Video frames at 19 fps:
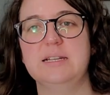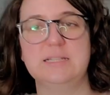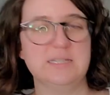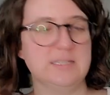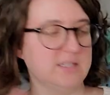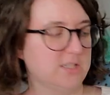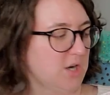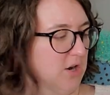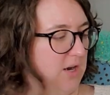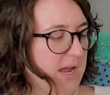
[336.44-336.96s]
it to
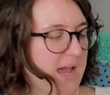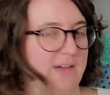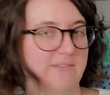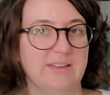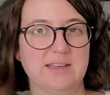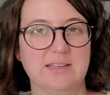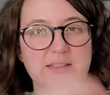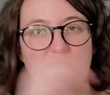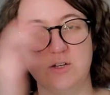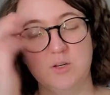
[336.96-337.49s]
start
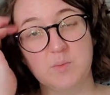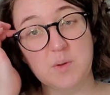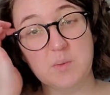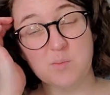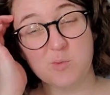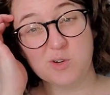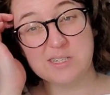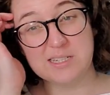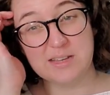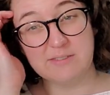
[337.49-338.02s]
having a little bit
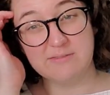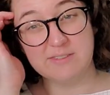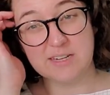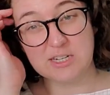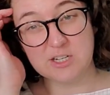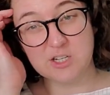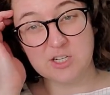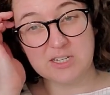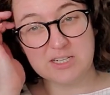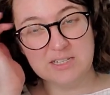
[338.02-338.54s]
more
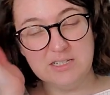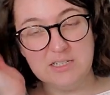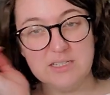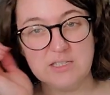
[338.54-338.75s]
definition